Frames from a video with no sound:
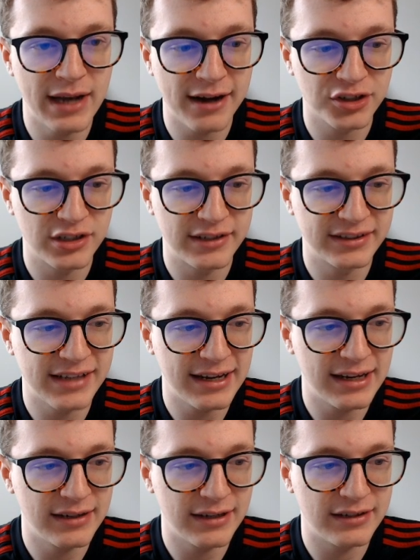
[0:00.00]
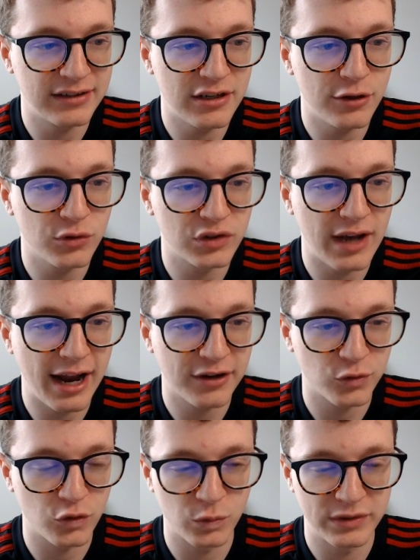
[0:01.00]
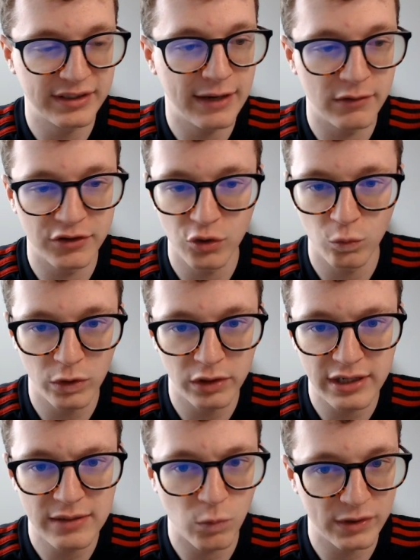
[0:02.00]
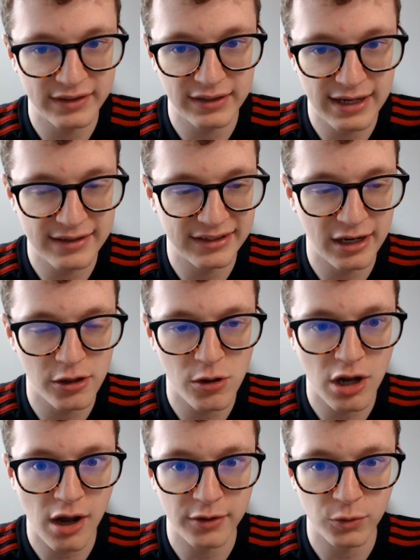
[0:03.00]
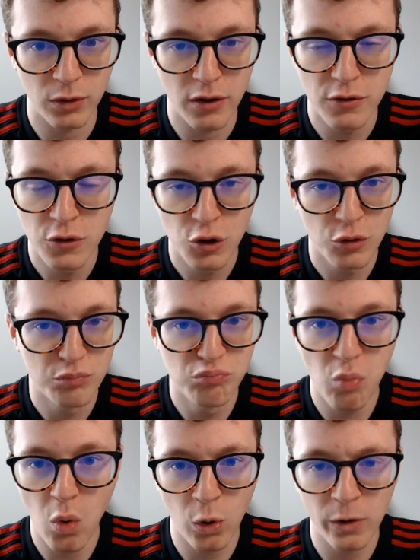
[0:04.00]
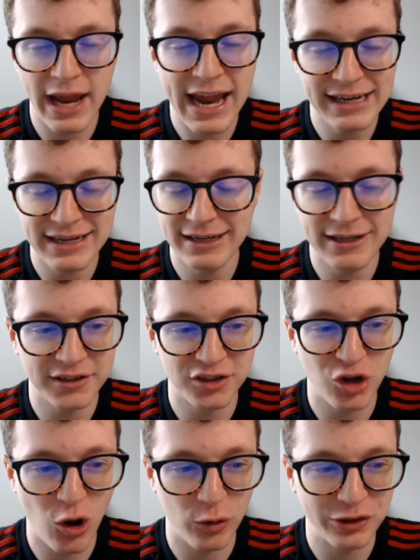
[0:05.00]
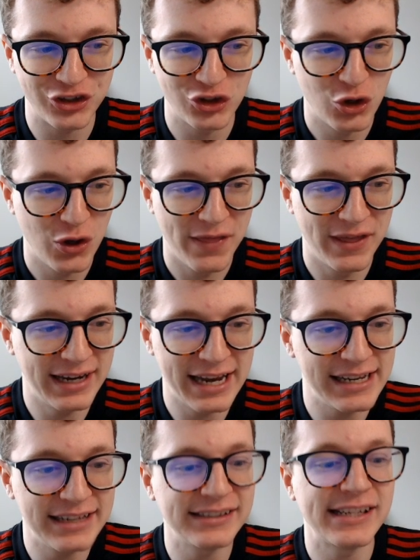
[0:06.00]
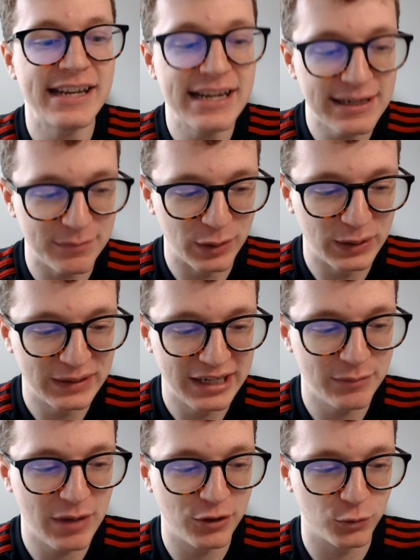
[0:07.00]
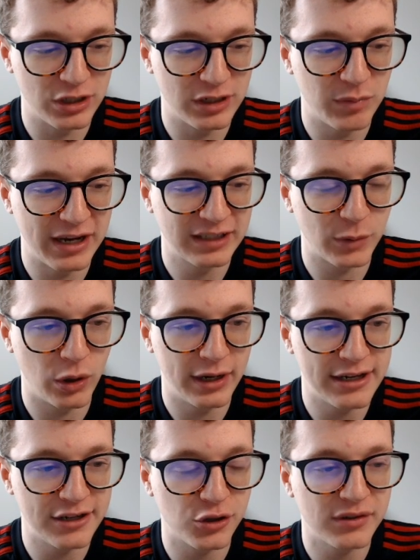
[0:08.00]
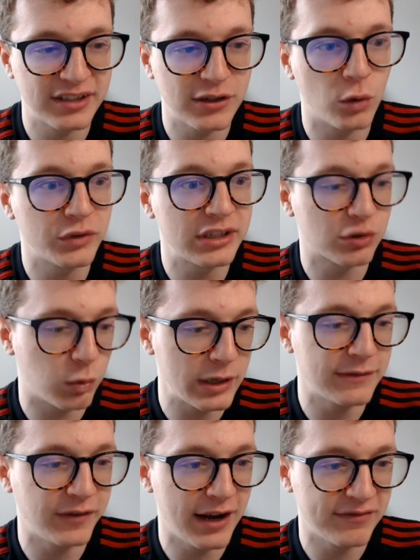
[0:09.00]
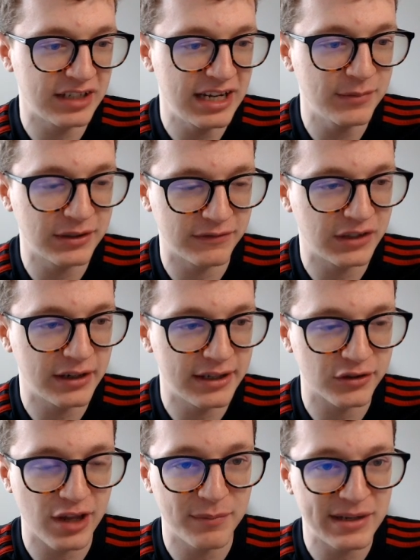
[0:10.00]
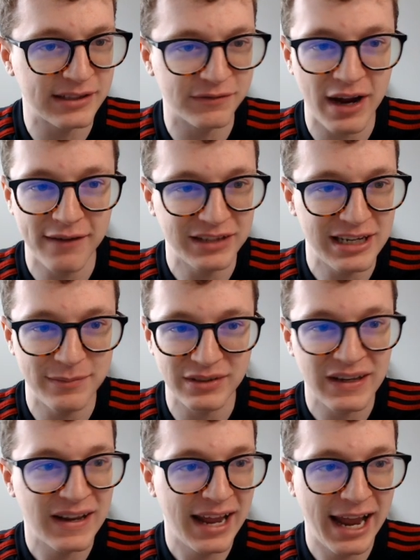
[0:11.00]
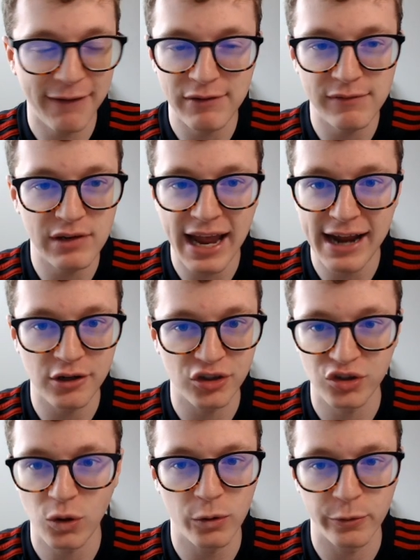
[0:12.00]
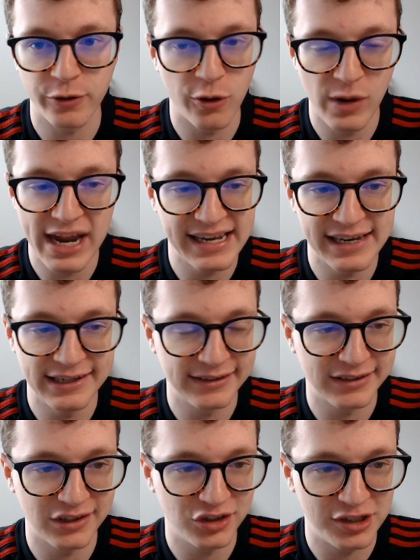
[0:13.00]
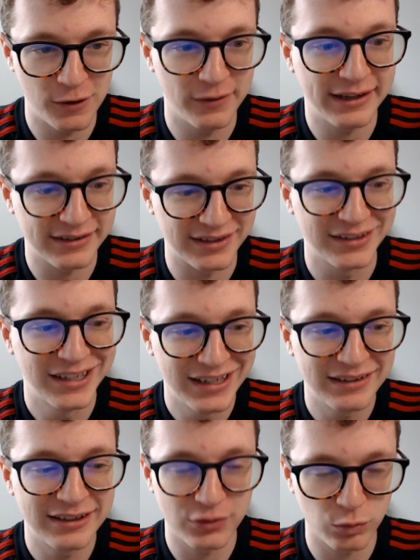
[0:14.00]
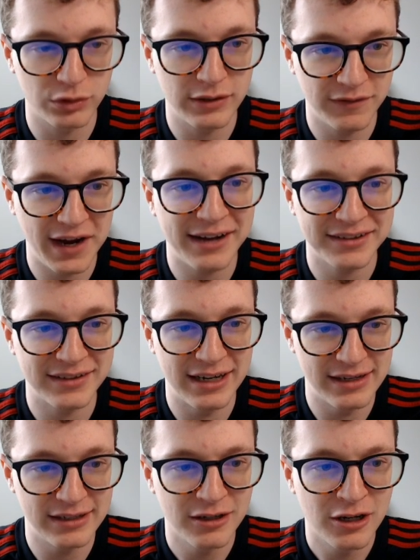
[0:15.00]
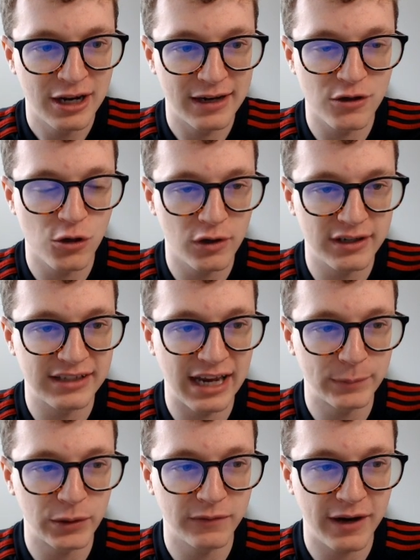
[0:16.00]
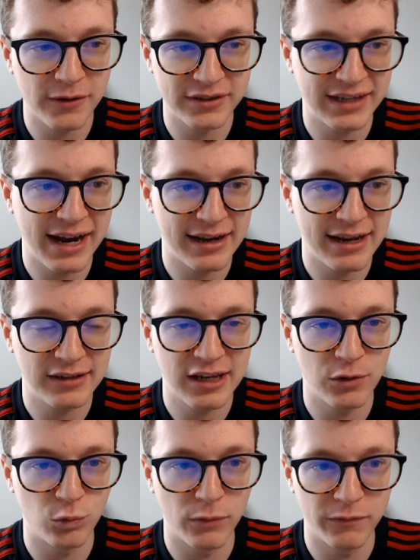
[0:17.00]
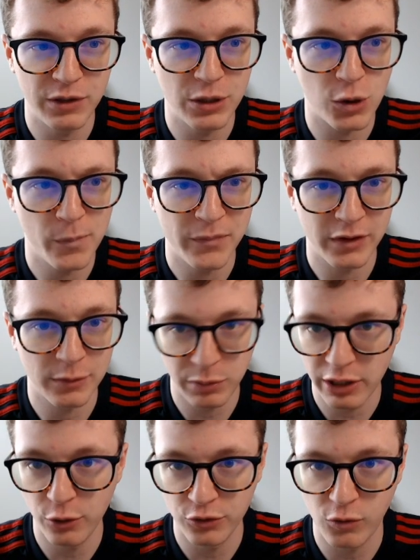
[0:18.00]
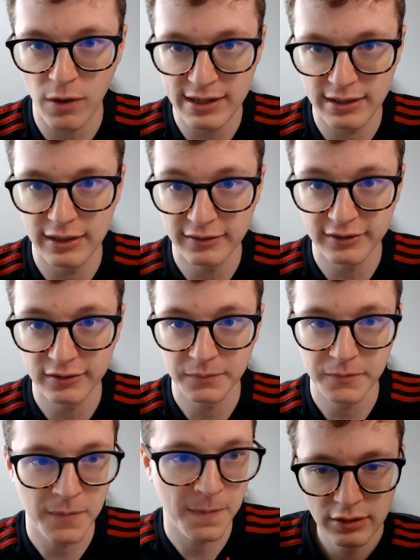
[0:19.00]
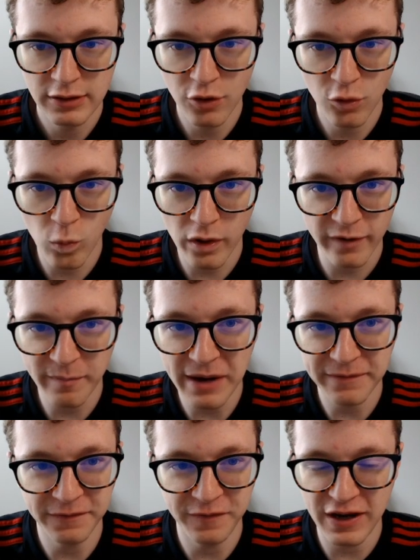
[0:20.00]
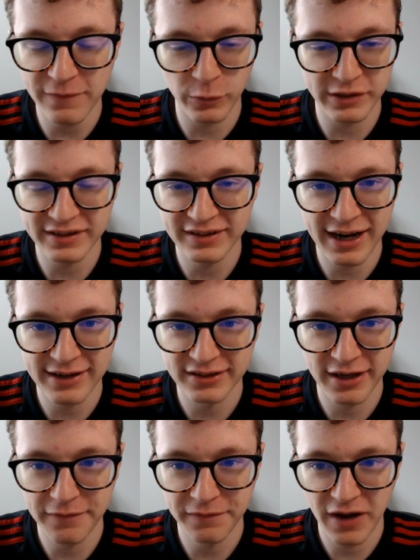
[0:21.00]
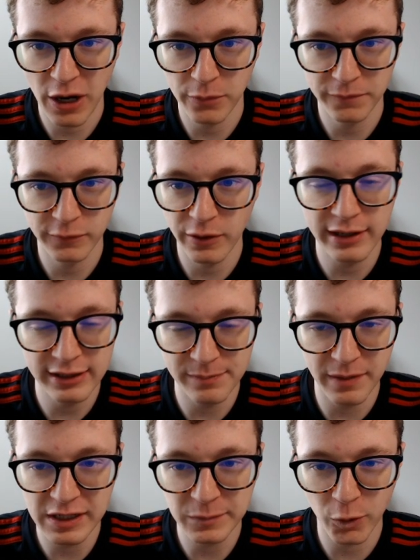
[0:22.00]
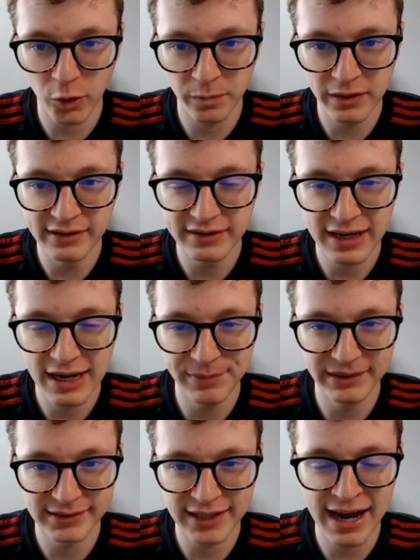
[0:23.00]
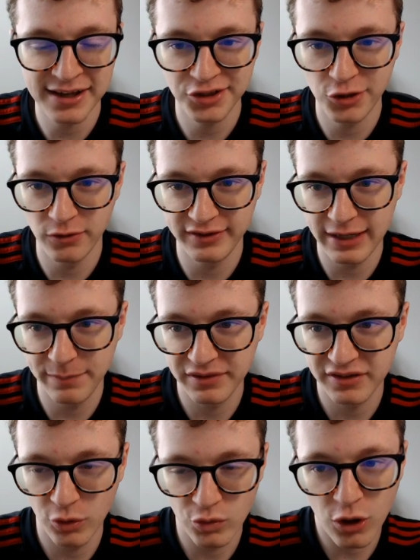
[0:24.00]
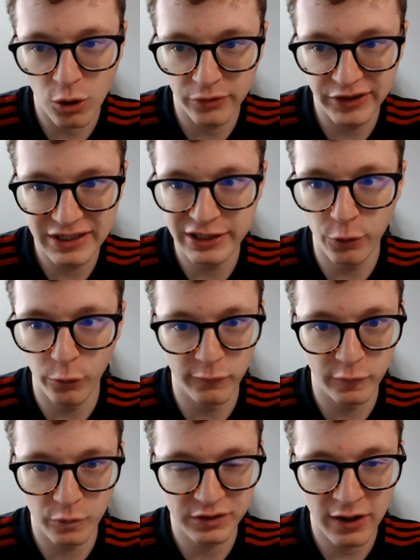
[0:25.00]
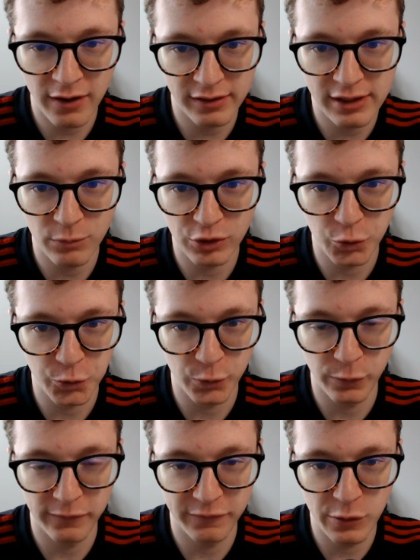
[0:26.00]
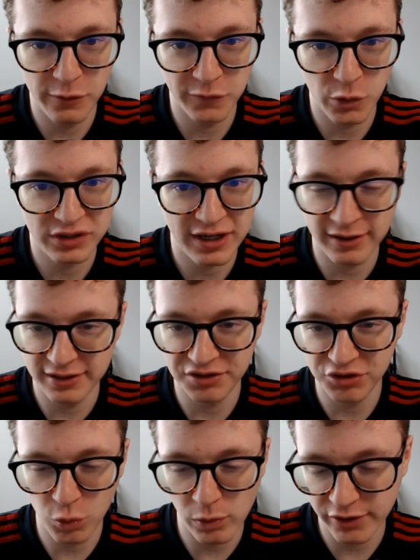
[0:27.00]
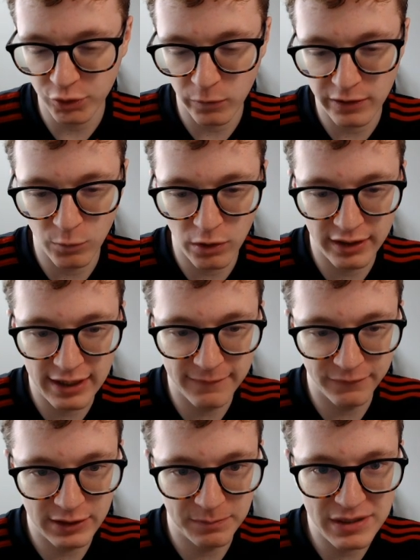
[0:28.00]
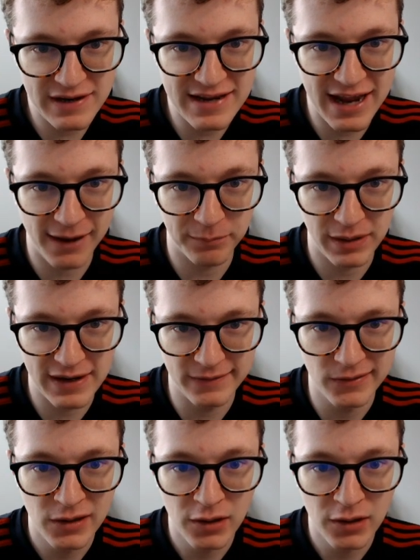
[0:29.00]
that actually is second is the Houston Astros with 7. So really, once again, Sandy Alcantara, more 8-inning starts than any team in Major League Baseball. And as you can see, only 25 teams have done it. So that means 5 teams haven't even had a starter go 8 innings this year. That's really fascinating and a good example of how Stathead can reveal a player's greatness. One of my favorite stats I've found for any baseball bids came in last year's episode called The Year of Ohtani, which was a review of Ohtani's 2021 MVP campaign,